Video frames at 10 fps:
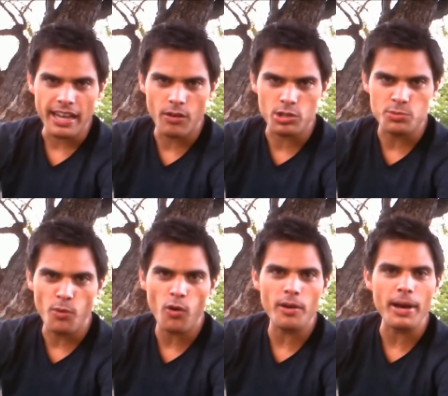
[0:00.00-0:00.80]
It was
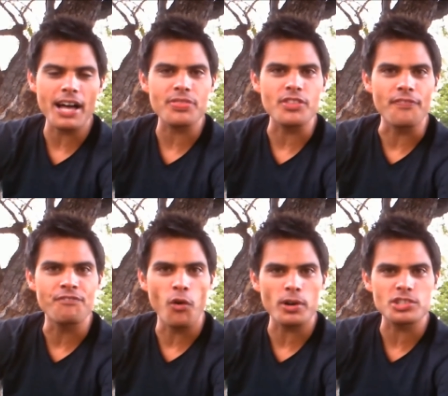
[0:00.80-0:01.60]
more about the
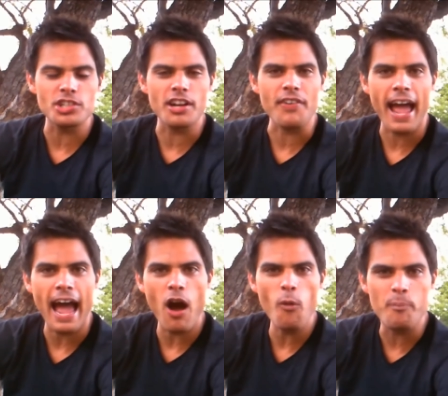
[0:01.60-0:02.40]
fortune of
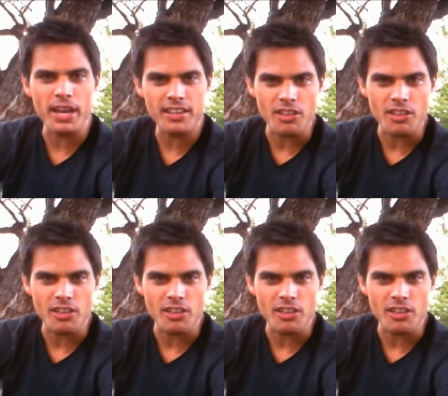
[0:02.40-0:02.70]
how big